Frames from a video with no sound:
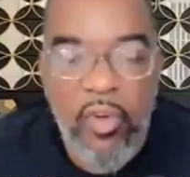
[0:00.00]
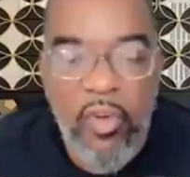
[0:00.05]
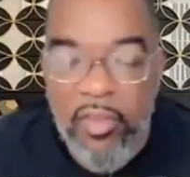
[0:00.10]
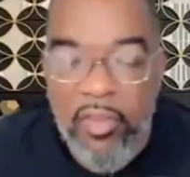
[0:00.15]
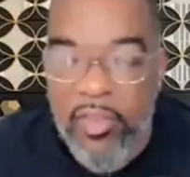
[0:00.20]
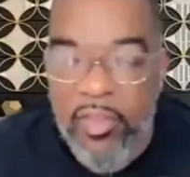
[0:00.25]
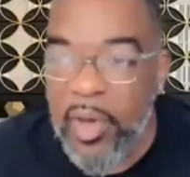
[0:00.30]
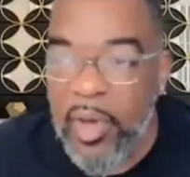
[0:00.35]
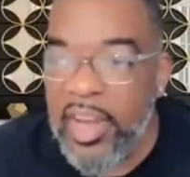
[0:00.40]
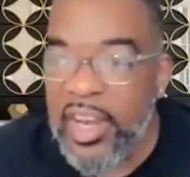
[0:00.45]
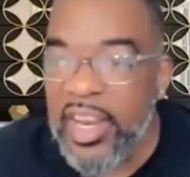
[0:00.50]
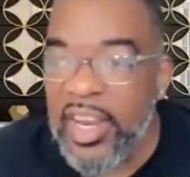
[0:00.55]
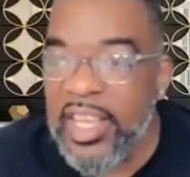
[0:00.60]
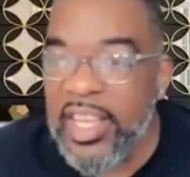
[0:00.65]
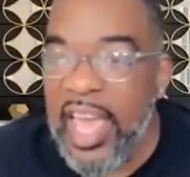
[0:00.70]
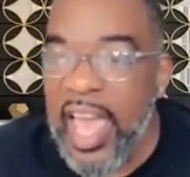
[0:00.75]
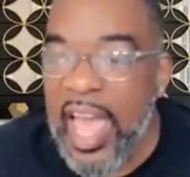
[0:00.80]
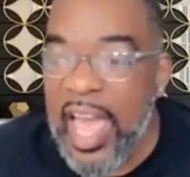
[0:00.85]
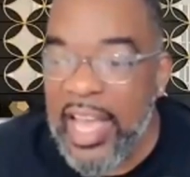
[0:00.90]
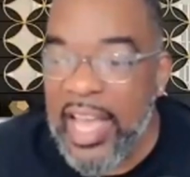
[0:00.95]
everybody
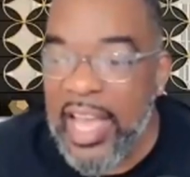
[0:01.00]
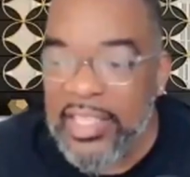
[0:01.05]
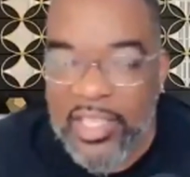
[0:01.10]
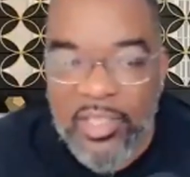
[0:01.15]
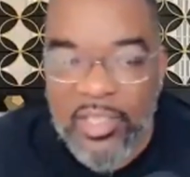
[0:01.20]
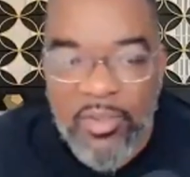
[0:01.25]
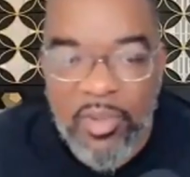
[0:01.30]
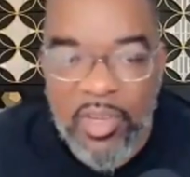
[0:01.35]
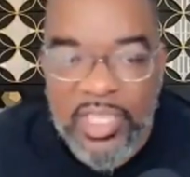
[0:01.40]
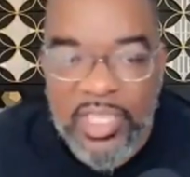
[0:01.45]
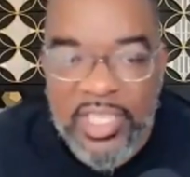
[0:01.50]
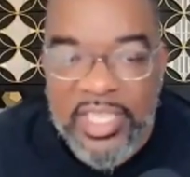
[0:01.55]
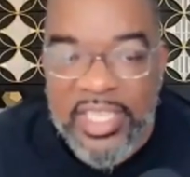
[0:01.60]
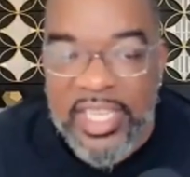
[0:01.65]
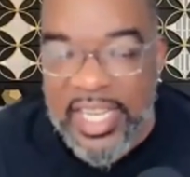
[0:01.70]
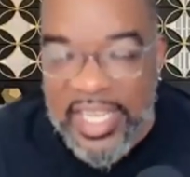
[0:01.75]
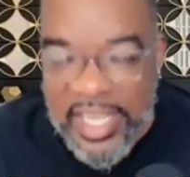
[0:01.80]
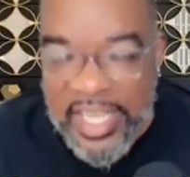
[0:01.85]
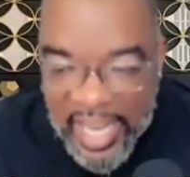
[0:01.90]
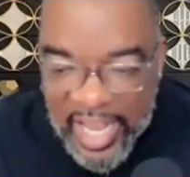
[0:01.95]
that asked this question,
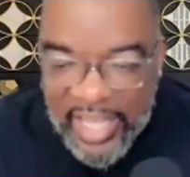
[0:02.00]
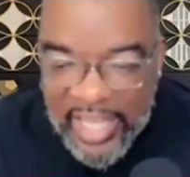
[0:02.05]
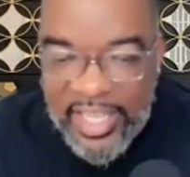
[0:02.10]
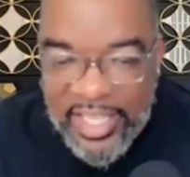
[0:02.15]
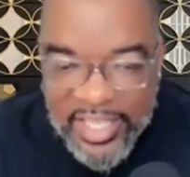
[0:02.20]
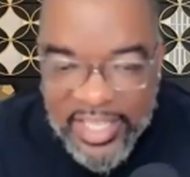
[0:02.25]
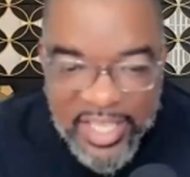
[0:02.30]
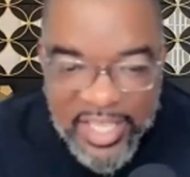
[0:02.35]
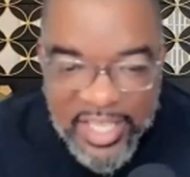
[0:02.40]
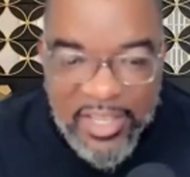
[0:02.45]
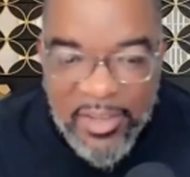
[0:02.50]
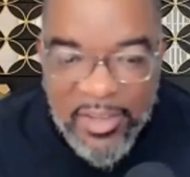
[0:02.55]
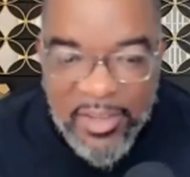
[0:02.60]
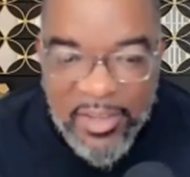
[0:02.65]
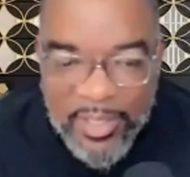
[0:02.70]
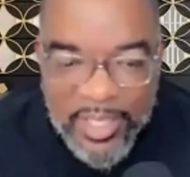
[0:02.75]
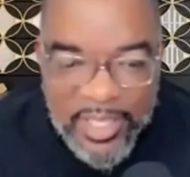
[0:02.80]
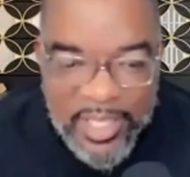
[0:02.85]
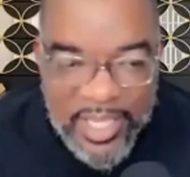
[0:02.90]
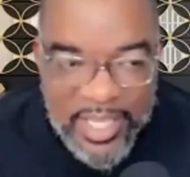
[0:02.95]
the deck that she
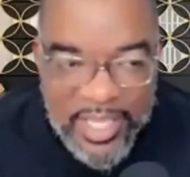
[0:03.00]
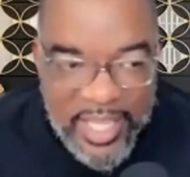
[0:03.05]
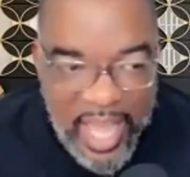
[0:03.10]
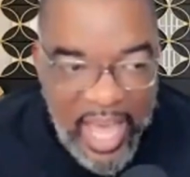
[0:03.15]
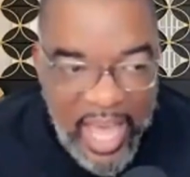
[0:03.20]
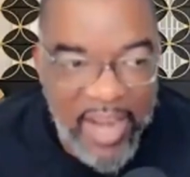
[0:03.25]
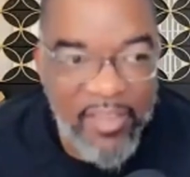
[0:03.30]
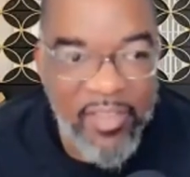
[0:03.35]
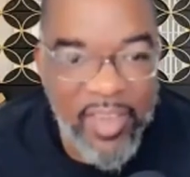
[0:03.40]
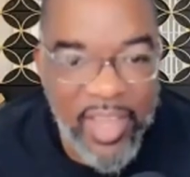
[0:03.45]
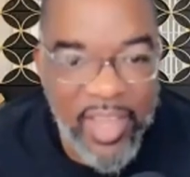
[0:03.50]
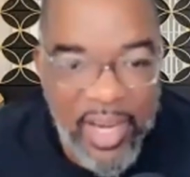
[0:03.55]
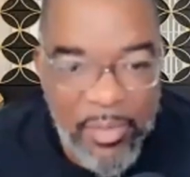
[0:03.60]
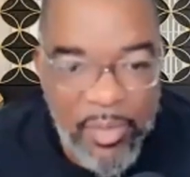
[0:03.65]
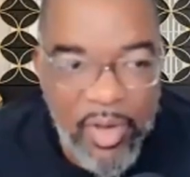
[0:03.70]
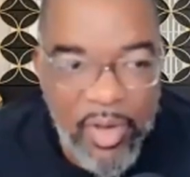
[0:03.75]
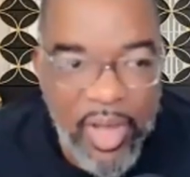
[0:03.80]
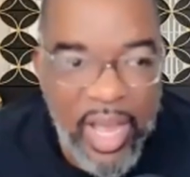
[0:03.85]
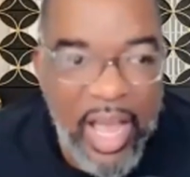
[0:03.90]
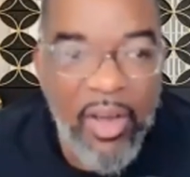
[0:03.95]
uses is not
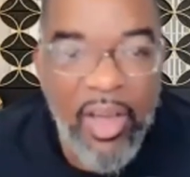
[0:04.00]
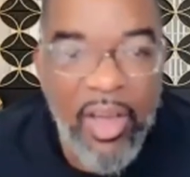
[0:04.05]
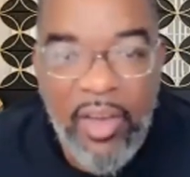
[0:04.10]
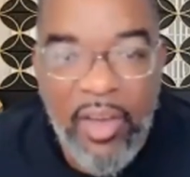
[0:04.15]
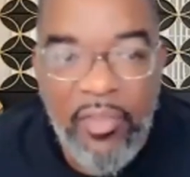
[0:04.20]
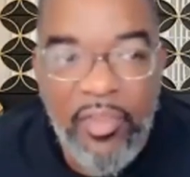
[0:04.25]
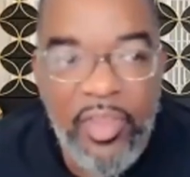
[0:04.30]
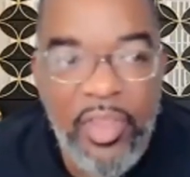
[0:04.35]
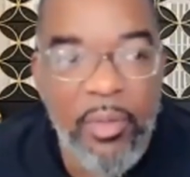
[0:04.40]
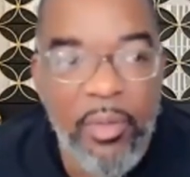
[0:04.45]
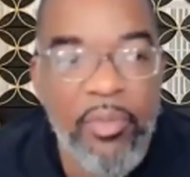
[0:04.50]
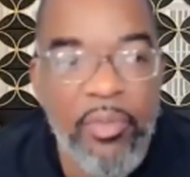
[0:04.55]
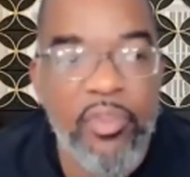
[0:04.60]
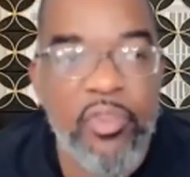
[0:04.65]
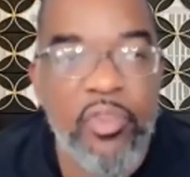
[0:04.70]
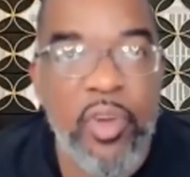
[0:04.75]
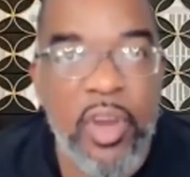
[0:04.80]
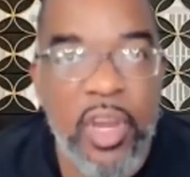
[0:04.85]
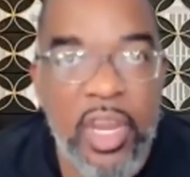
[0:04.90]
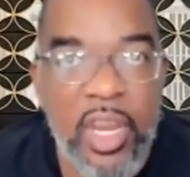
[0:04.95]
available. However, the
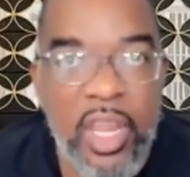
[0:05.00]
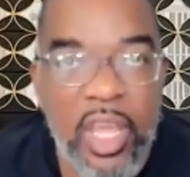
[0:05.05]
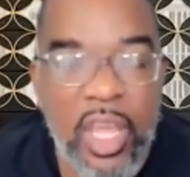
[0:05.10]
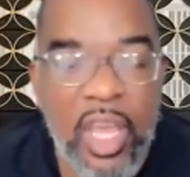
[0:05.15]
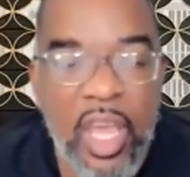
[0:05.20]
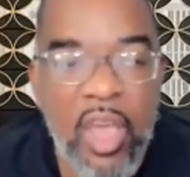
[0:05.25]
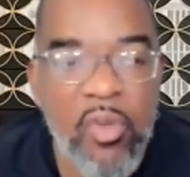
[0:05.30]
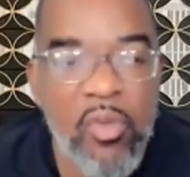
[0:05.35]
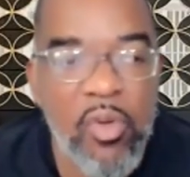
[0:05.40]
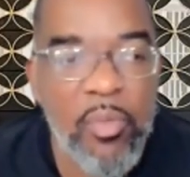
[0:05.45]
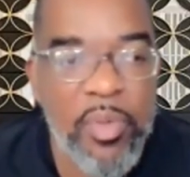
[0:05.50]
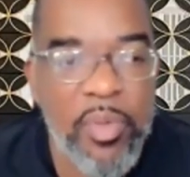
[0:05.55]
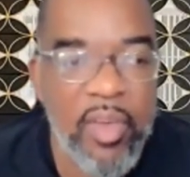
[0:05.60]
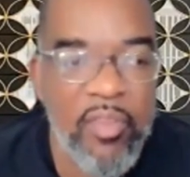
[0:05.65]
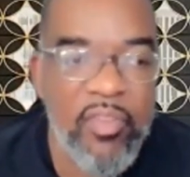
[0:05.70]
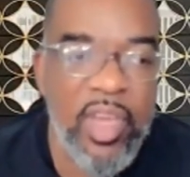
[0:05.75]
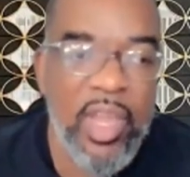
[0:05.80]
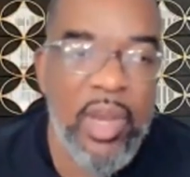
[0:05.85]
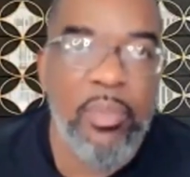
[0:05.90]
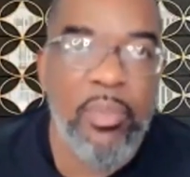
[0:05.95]
training will be
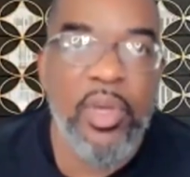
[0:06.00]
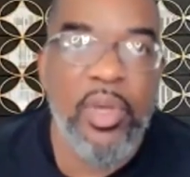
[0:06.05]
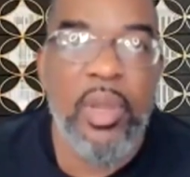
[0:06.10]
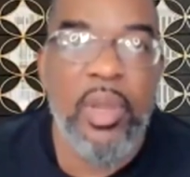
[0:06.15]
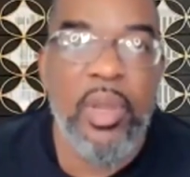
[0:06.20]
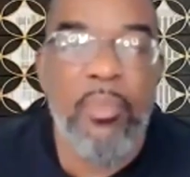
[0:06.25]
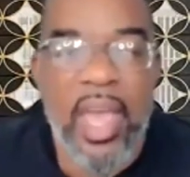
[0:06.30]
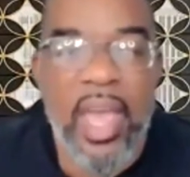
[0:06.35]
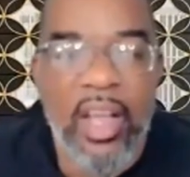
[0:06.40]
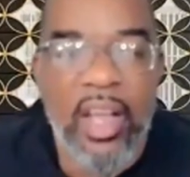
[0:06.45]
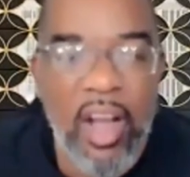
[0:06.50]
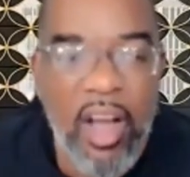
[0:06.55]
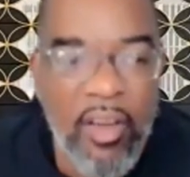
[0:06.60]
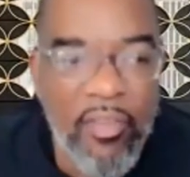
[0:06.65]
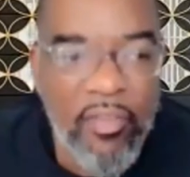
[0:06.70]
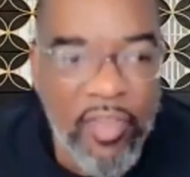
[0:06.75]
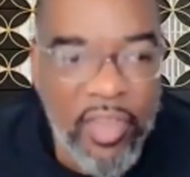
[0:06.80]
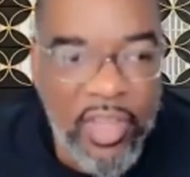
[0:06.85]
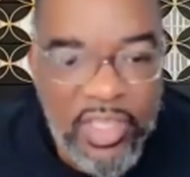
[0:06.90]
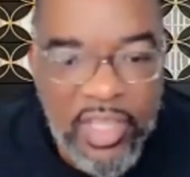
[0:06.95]
available in the back
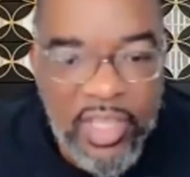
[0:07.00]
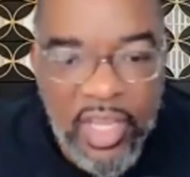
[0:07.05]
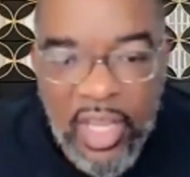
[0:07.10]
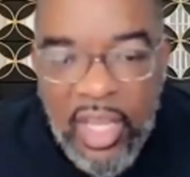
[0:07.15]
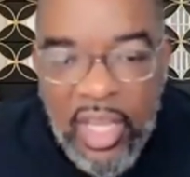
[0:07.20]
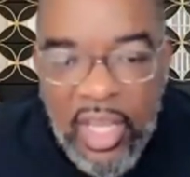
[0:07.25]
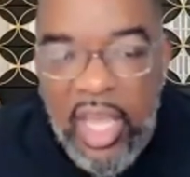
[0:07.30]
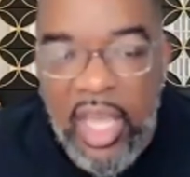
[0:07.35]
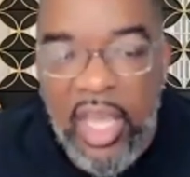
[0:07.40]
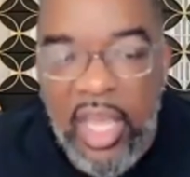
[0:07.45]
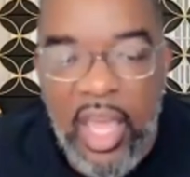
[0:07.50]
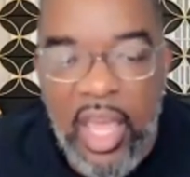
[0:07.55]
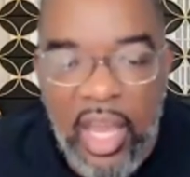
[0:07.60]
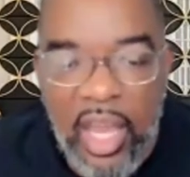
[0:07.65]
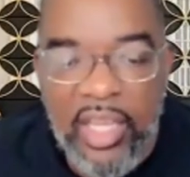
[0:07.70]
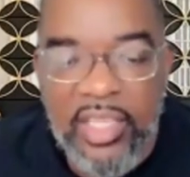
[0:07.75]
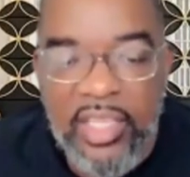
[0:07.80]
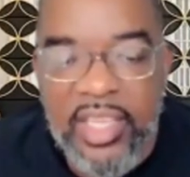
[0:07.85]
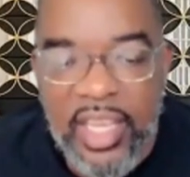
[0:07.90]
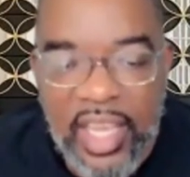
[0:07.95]
office in
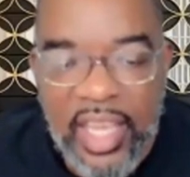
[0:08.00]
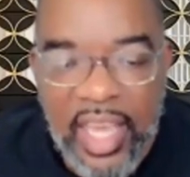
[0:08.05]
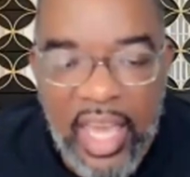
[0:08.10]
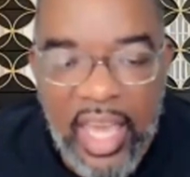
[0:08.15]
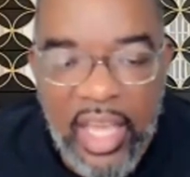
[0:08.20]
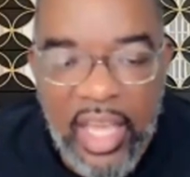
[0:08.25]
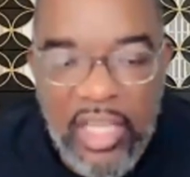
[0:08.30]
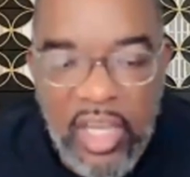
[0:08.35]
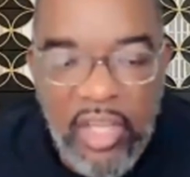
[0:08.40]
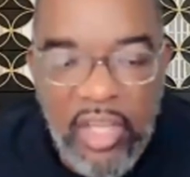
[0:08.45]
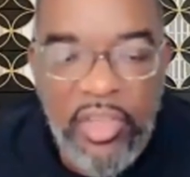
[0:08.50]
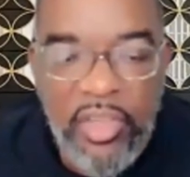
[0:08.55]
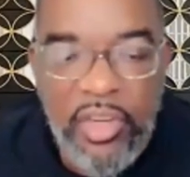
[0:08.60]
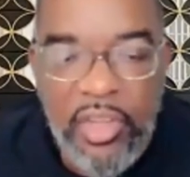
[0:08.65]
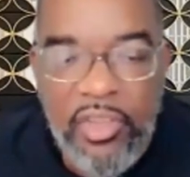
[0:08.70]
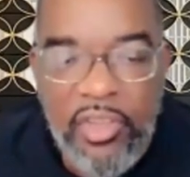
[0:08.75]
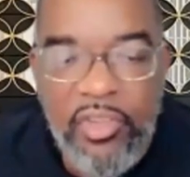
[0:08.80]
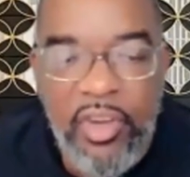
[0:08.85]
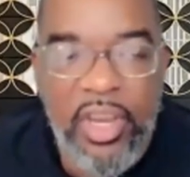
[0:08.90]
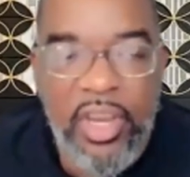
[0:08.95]
LS Engage under
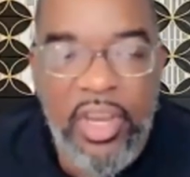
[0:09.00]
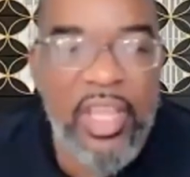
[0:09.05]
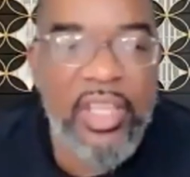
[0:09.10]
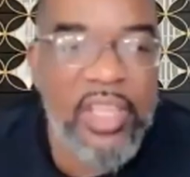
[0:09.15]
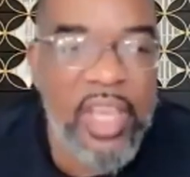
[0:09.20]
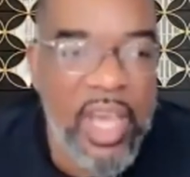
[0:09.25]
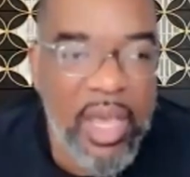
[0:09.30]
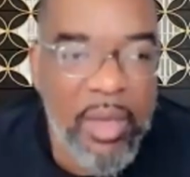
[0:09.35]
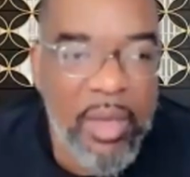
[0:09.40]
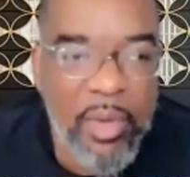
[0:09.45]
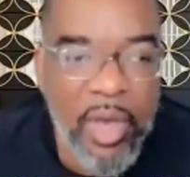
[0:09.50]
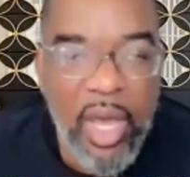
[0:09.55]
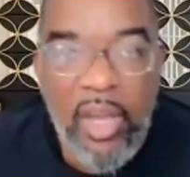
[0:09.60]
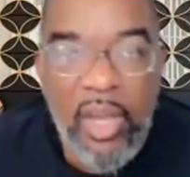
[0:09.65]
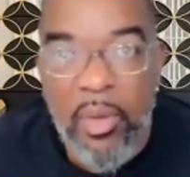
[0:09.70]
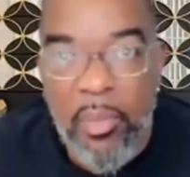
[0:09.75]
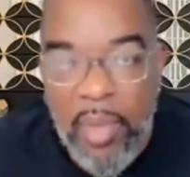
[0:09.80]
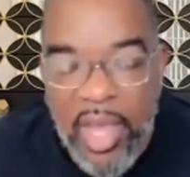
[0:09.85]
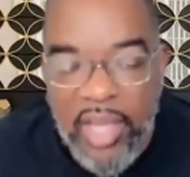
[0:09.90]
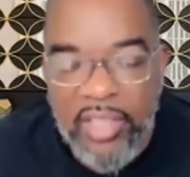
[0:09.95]
the training tab
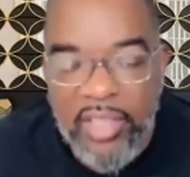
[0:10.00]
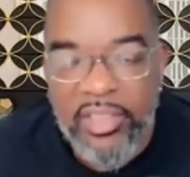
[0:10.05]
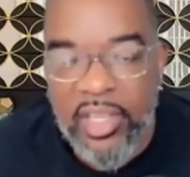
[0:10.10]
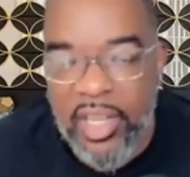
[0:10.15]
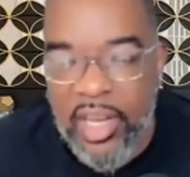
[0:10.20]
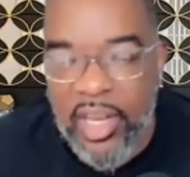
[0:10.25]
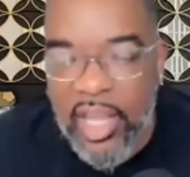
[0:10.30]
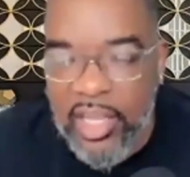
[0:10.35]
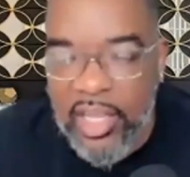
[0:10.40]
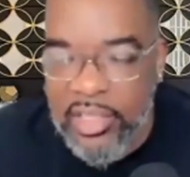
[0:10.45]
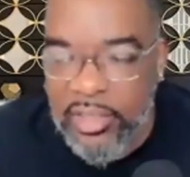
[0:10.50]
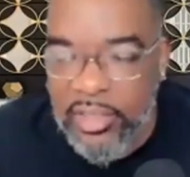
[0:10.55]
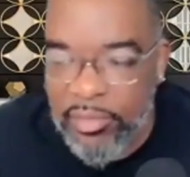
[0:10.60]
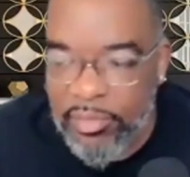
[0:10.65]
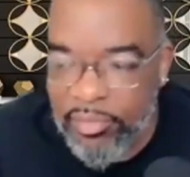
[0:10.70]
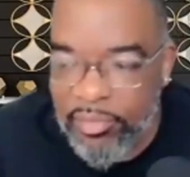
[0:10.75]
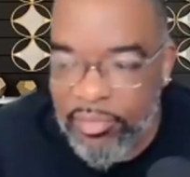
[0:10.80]
under Masterclass.